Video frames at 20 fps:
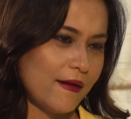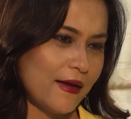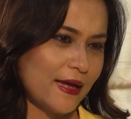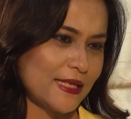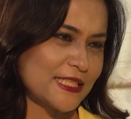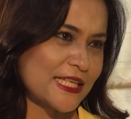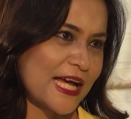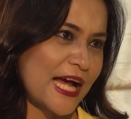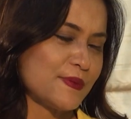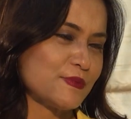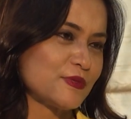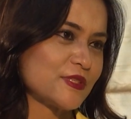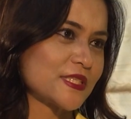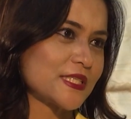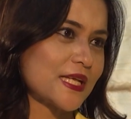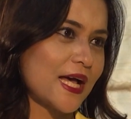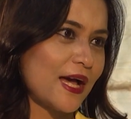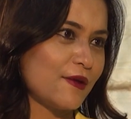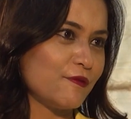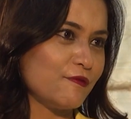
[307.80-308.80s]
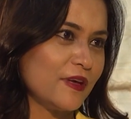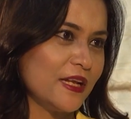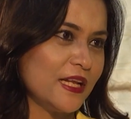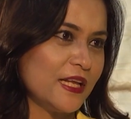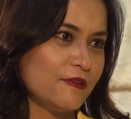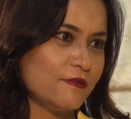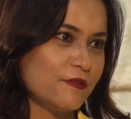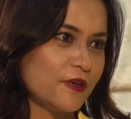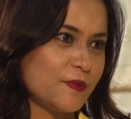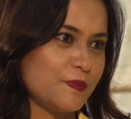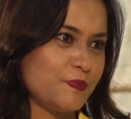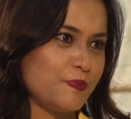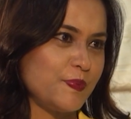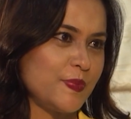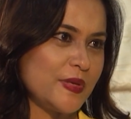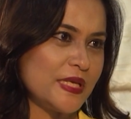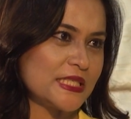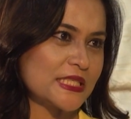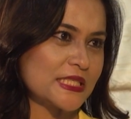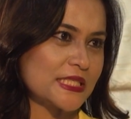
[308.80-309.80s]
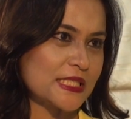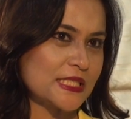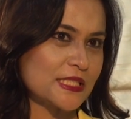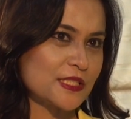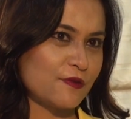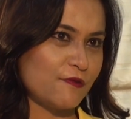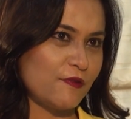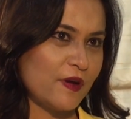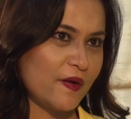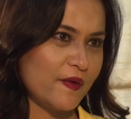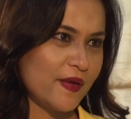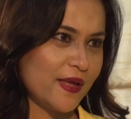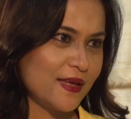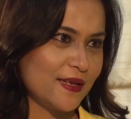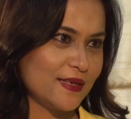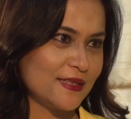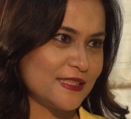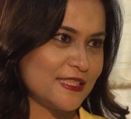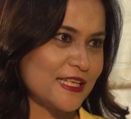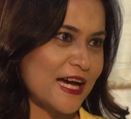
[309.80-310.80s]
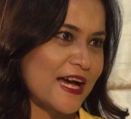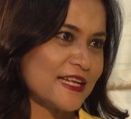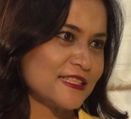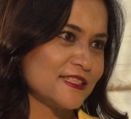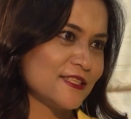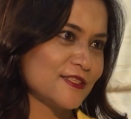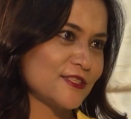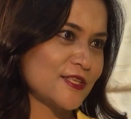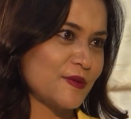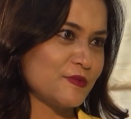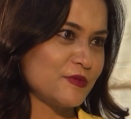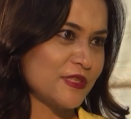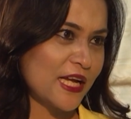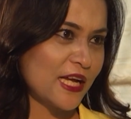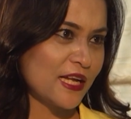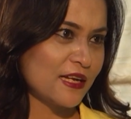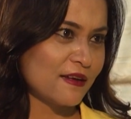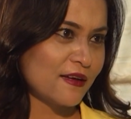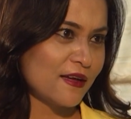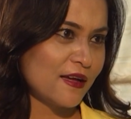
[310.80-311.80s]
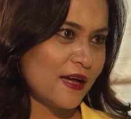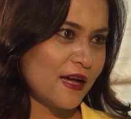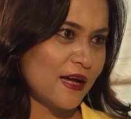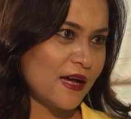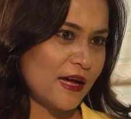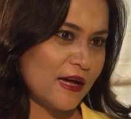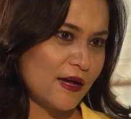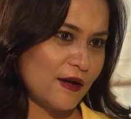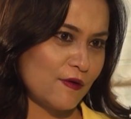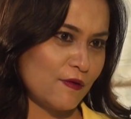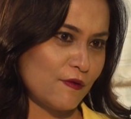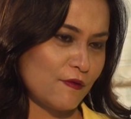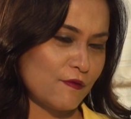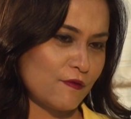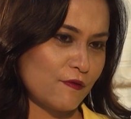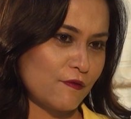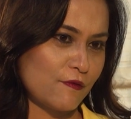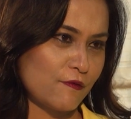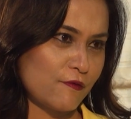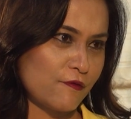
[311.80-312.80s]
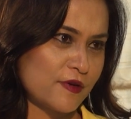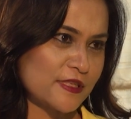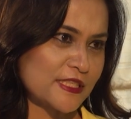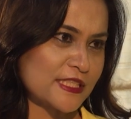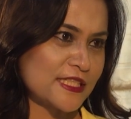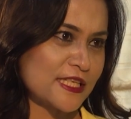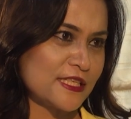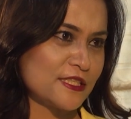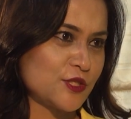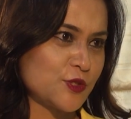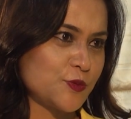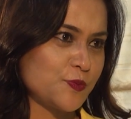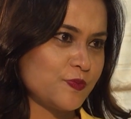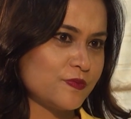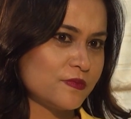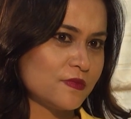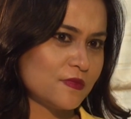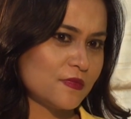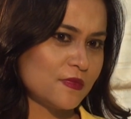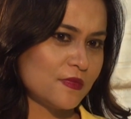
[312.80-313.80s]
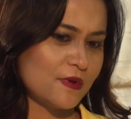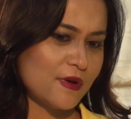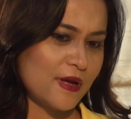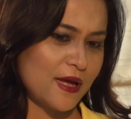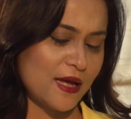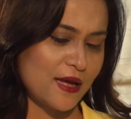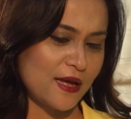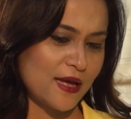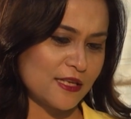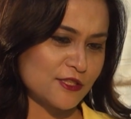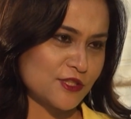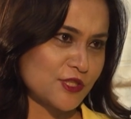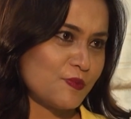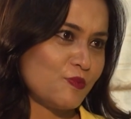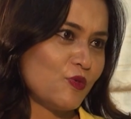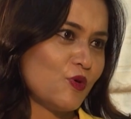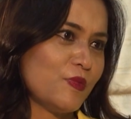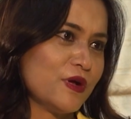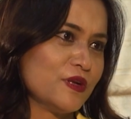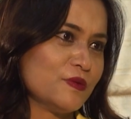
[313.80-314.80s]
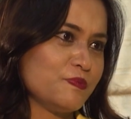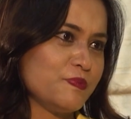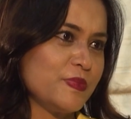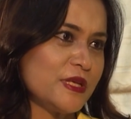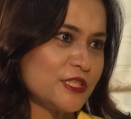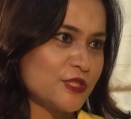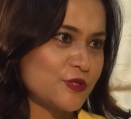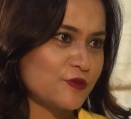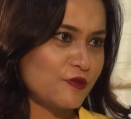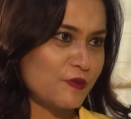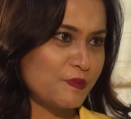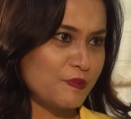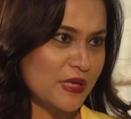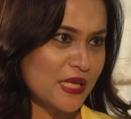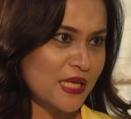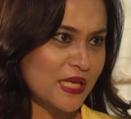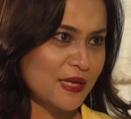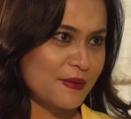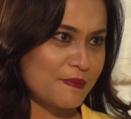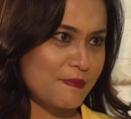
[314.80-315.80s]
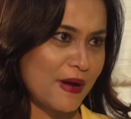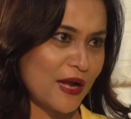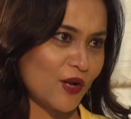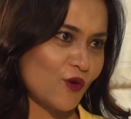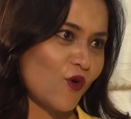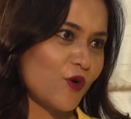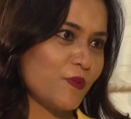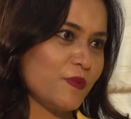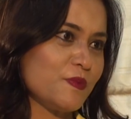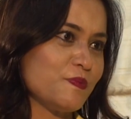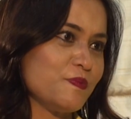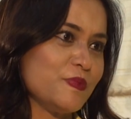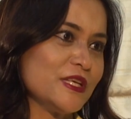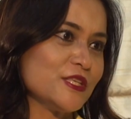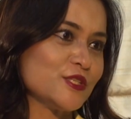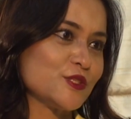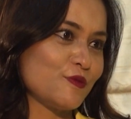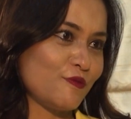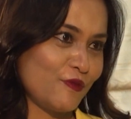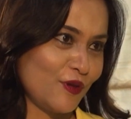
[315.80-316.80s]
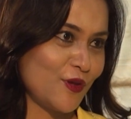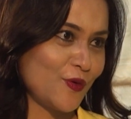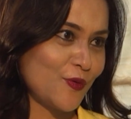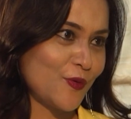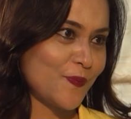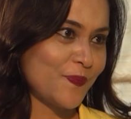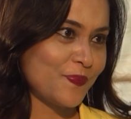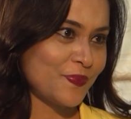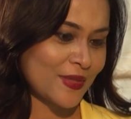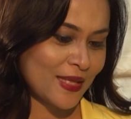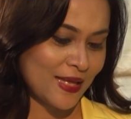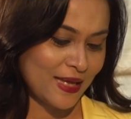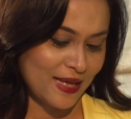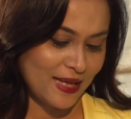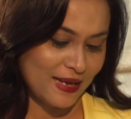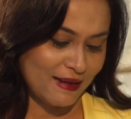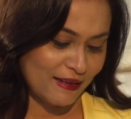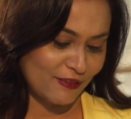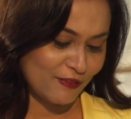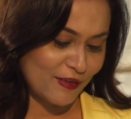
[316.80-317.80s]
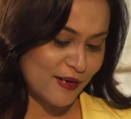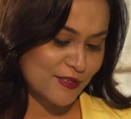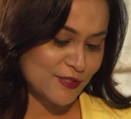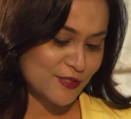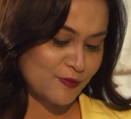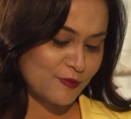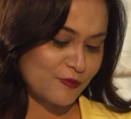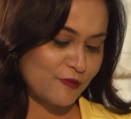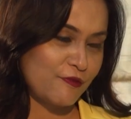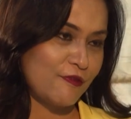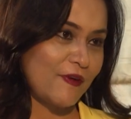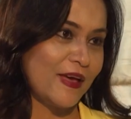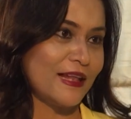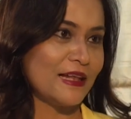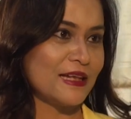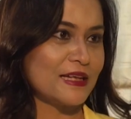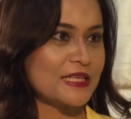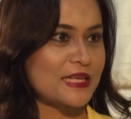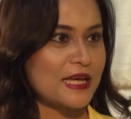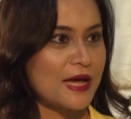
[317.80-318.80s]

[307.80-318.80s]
At times, I believe peace is a very dicey subject. For instance, at some moment, peace for me might not be peace for you. Like there are some failed